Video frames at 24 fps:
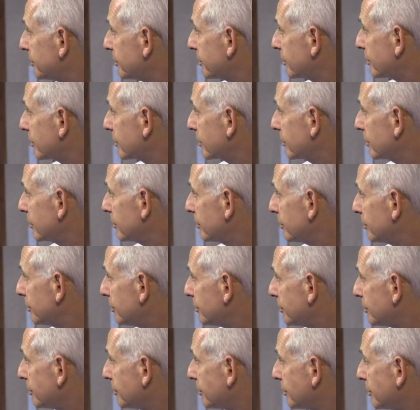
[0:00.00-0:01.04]

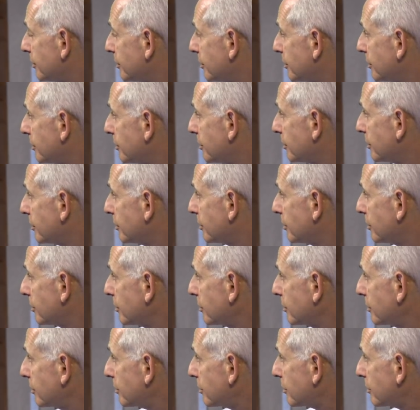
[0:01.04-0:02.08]

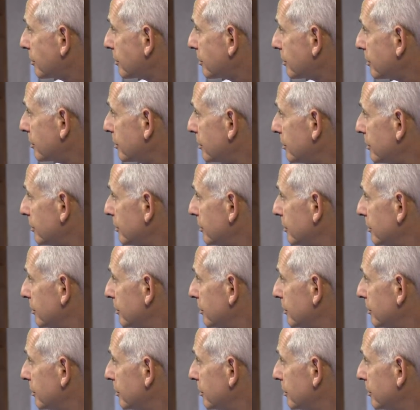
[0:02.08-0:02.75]
(silent)